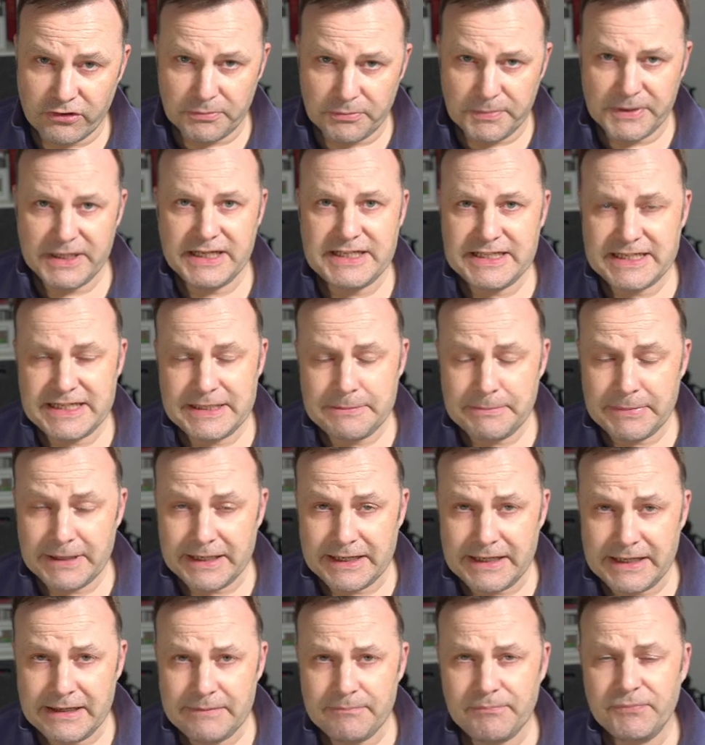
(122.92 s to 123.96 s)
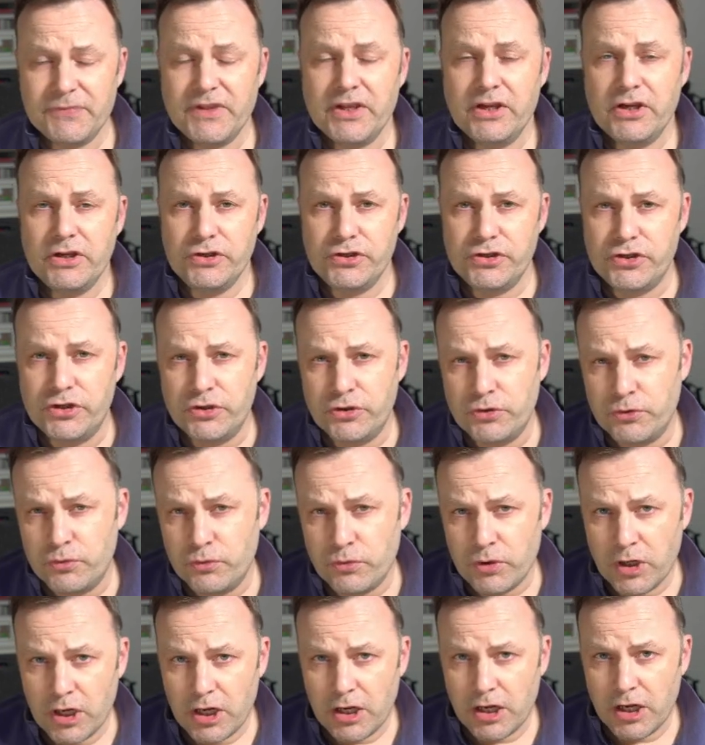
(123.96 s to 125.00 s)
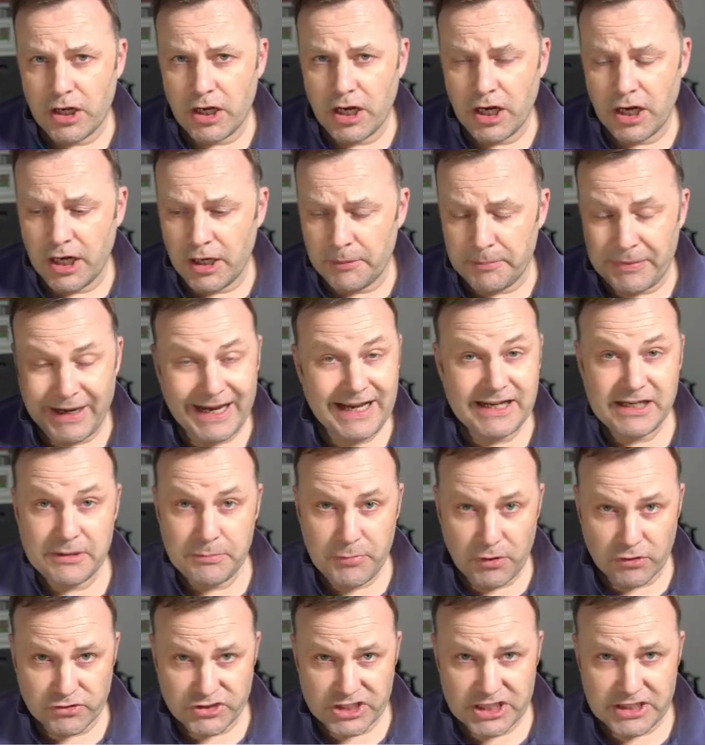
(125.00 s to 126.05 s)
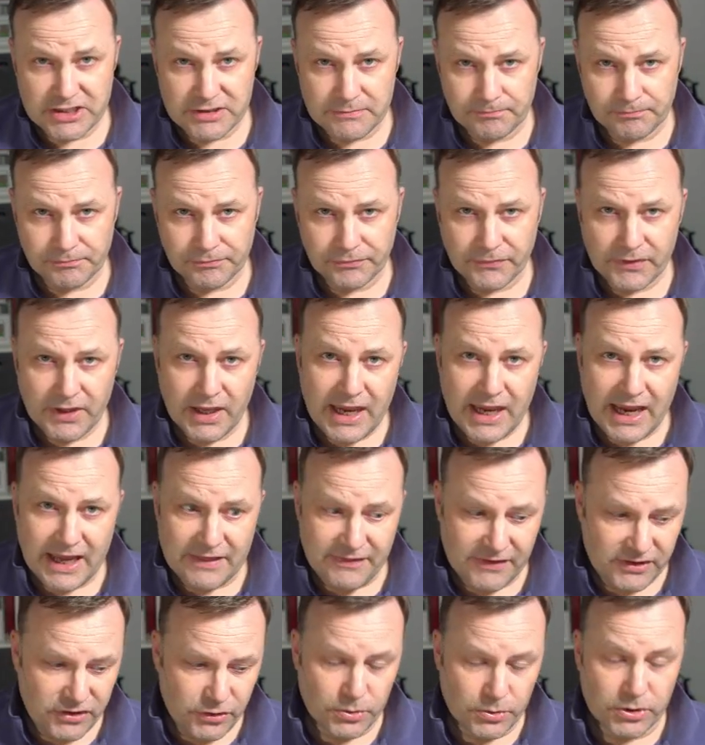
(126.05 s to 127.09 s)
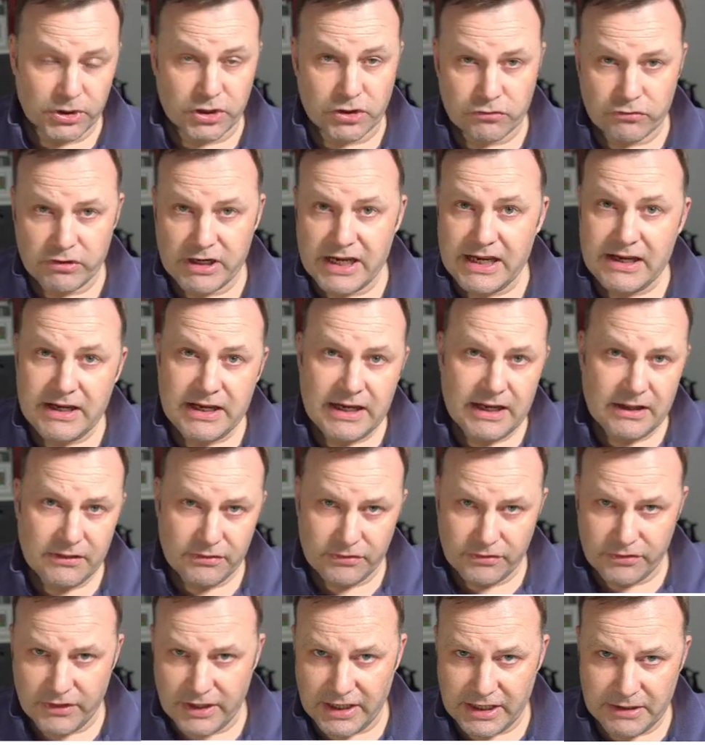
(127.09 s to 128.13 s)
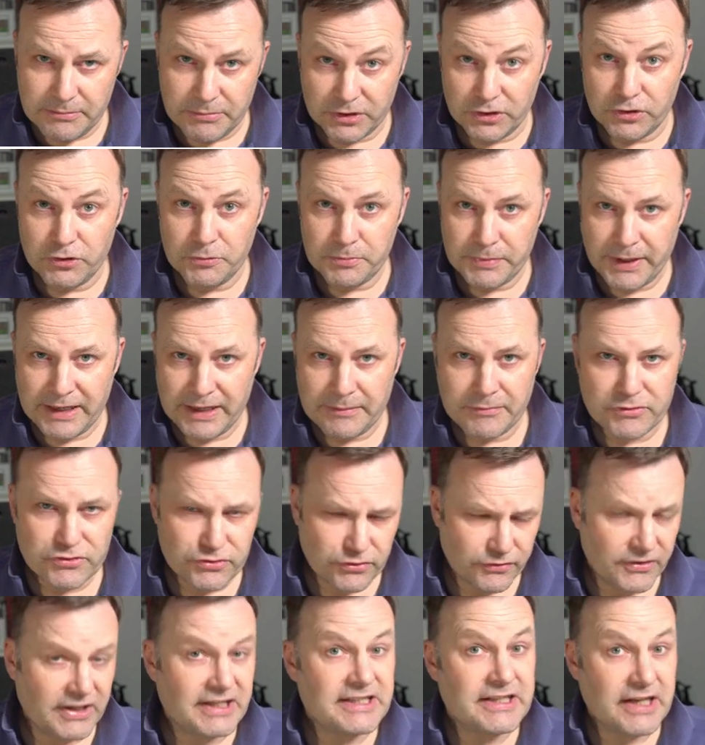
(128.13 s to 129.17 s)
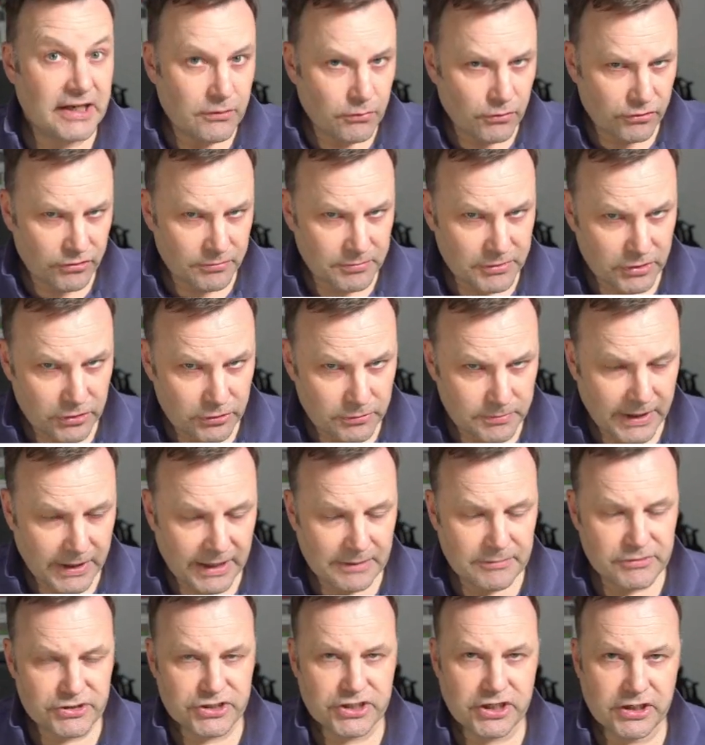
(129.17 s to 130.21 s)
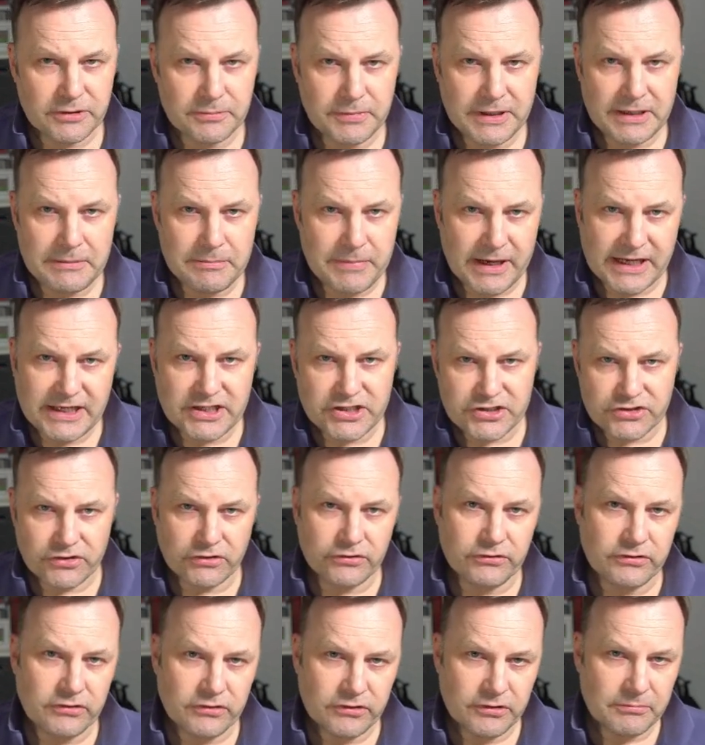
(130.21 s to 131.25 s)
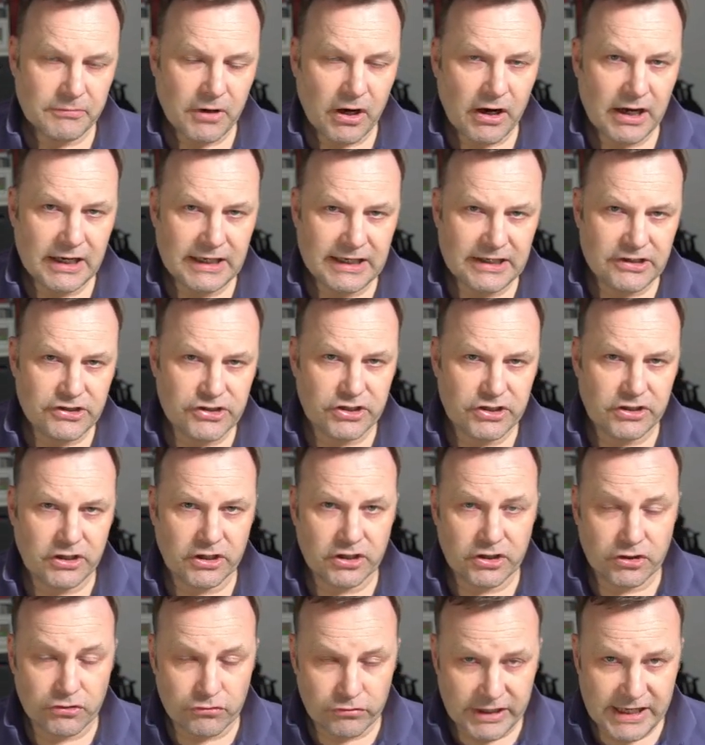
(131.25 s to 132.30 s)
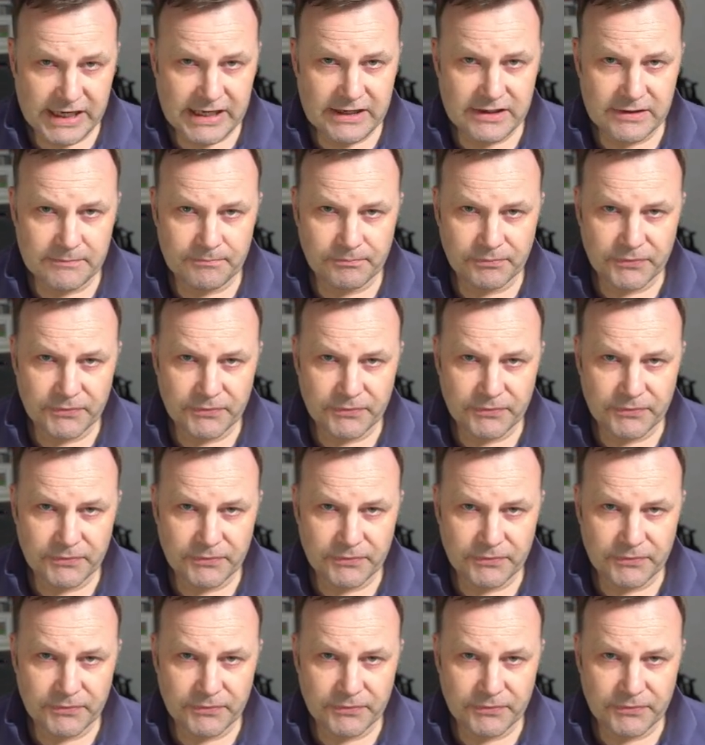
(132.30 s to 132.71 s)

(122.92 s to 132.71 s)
a PCP you pay a deposit and then you agree the balloon payment, or they tell you what the balloon payment's going to be based on the mileage agreed.